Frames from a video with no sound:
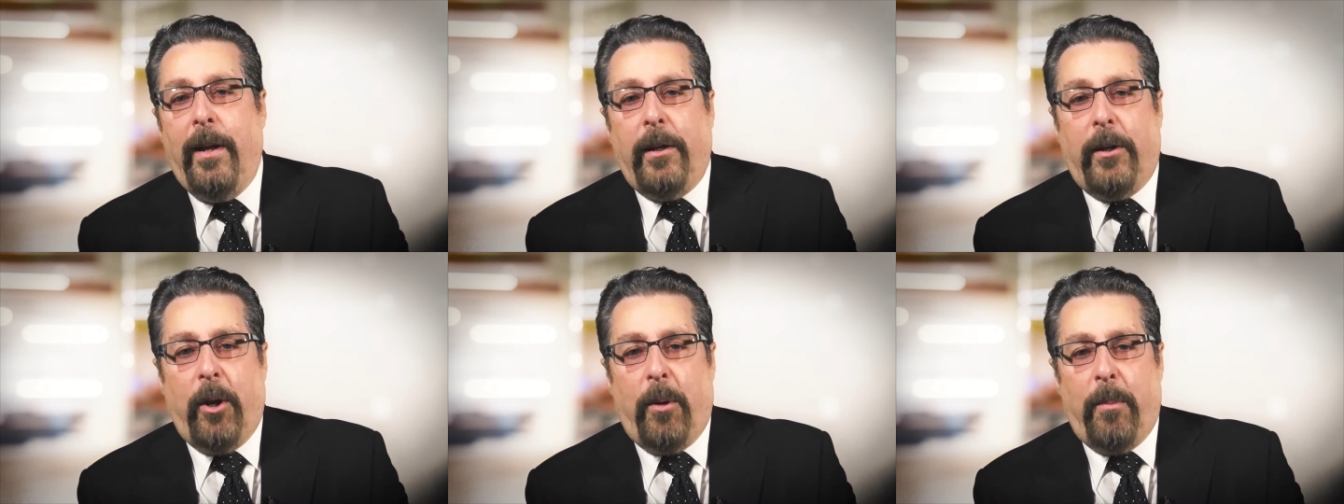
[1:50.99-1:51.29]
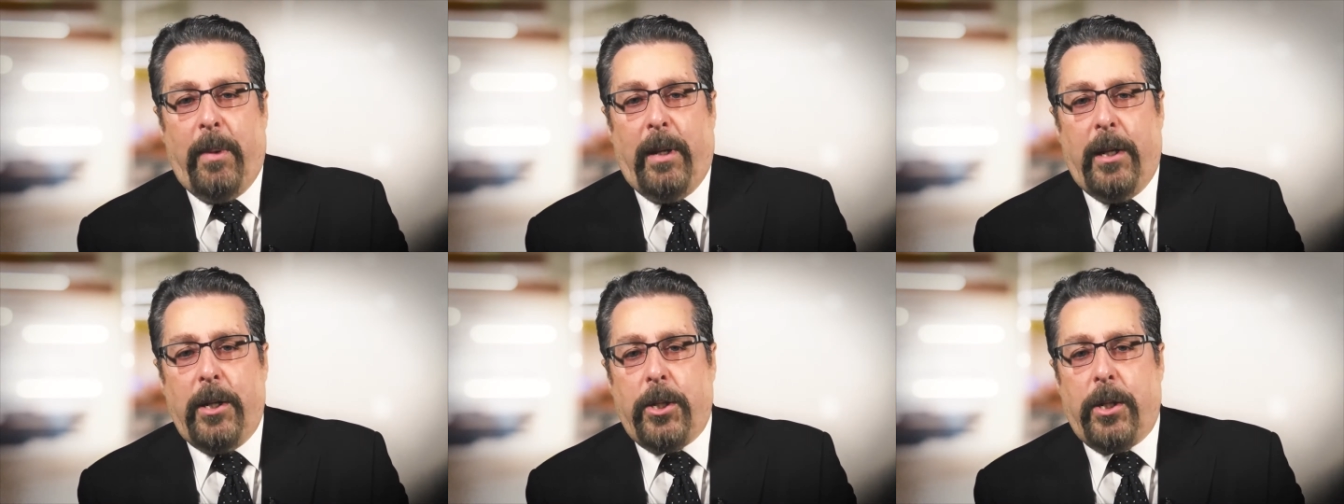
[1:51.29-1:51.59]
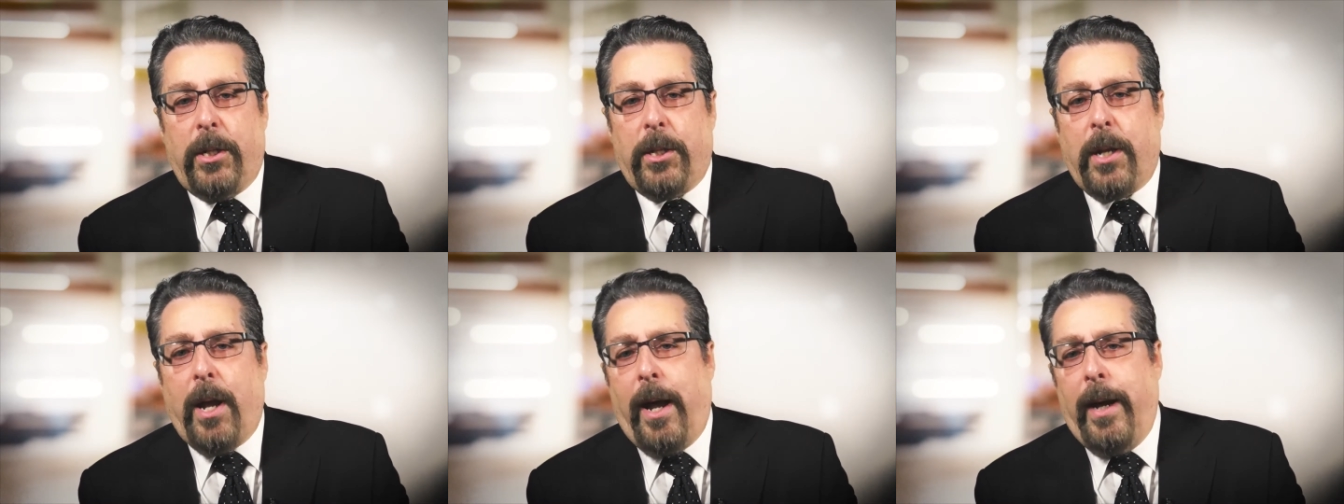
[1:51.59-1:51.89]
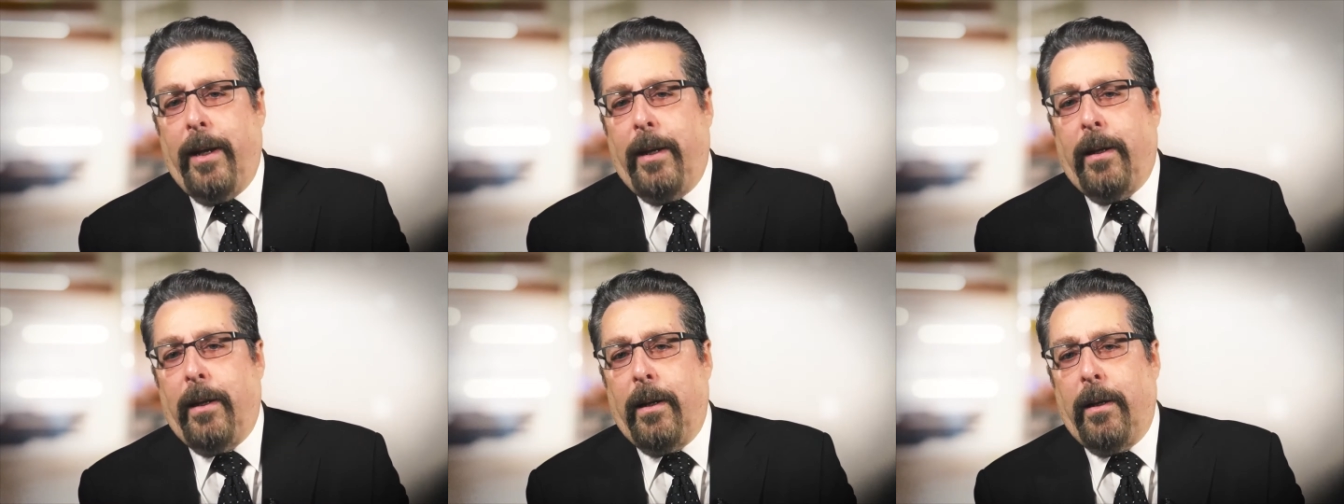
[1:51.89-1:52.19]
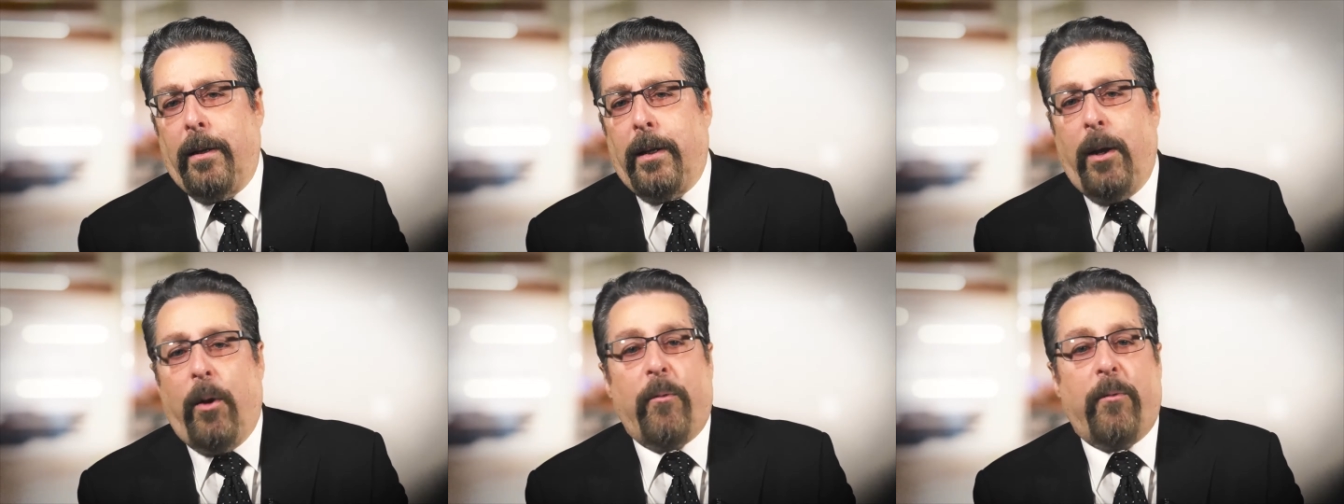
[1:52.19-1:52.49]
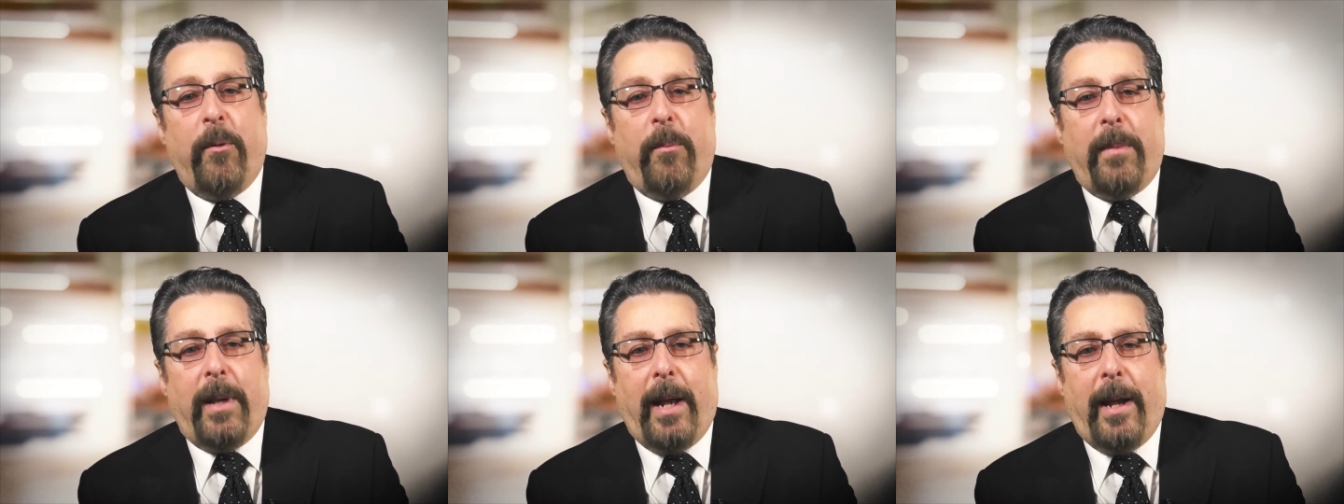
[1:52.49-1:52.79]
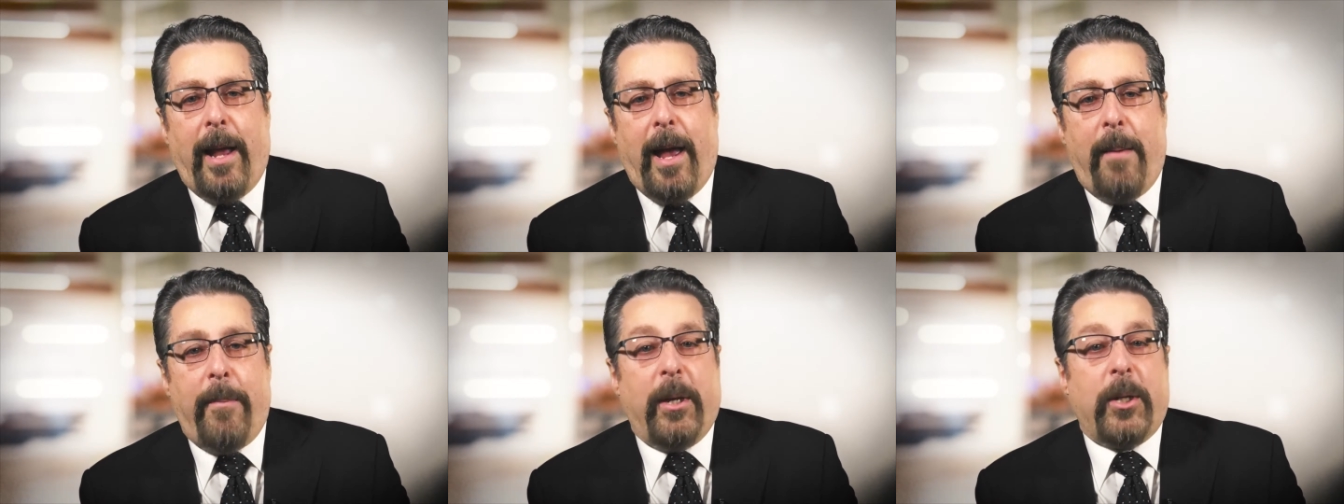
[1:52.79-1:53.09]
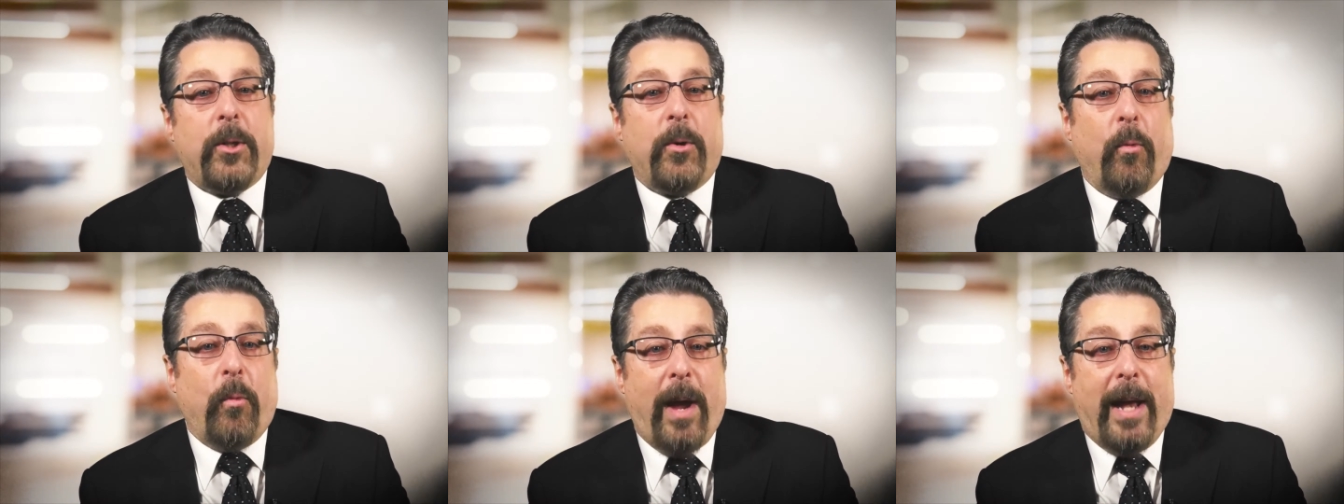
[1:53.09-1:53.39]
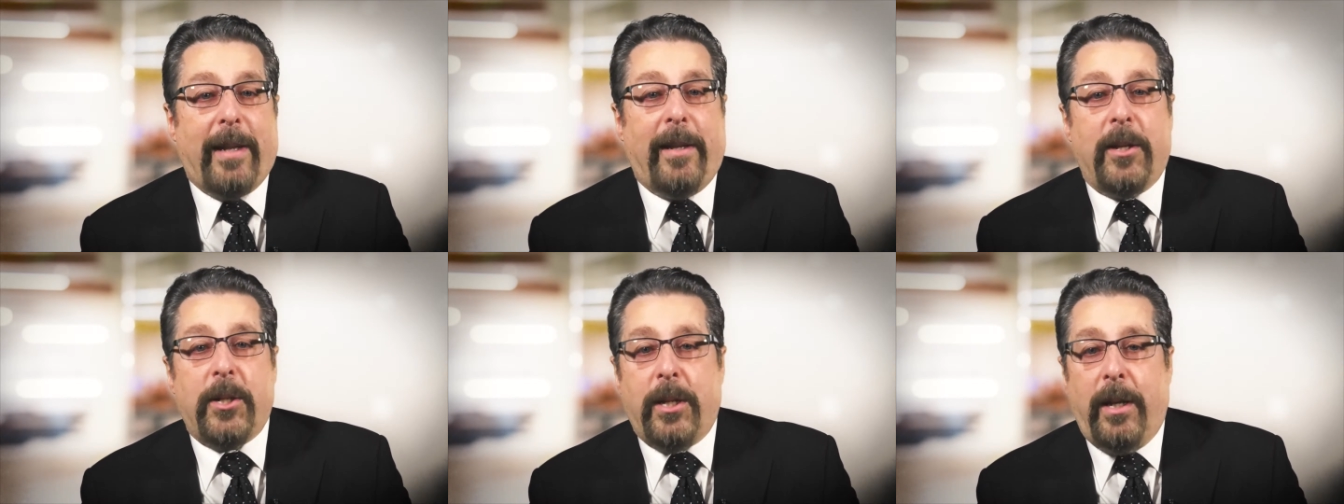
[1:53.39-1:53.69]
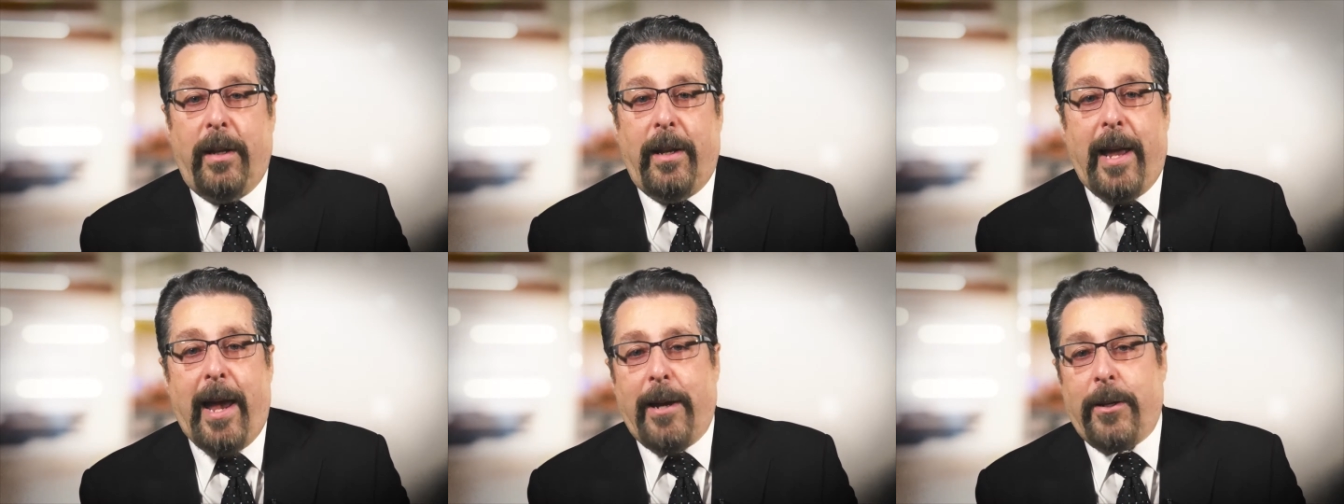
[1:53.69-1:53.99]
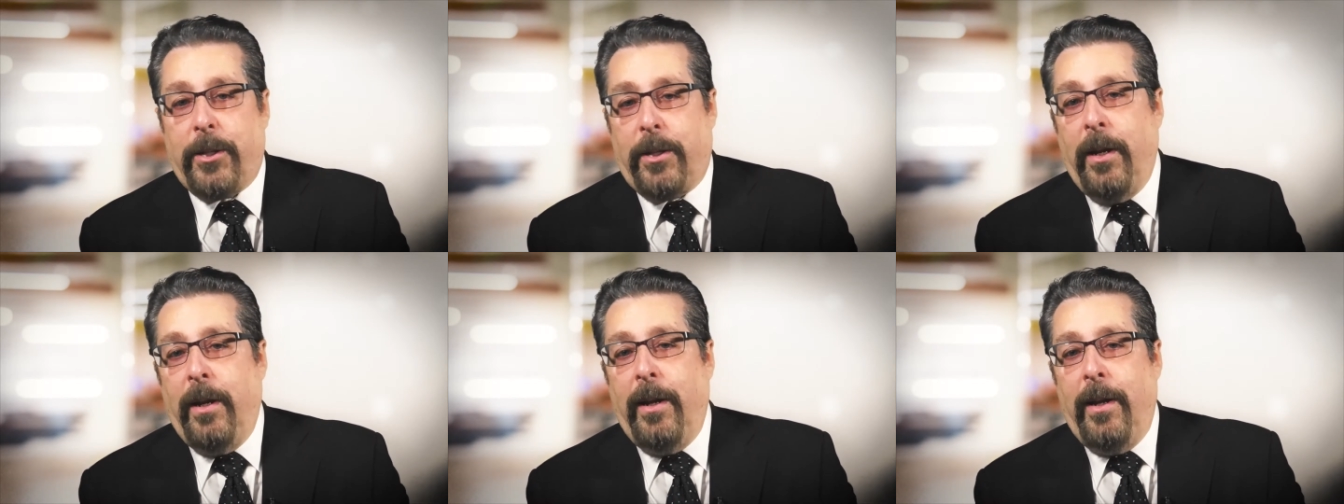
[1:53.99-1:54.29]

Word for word: tear meniscus height, uh, tear film dynamics, a redness index,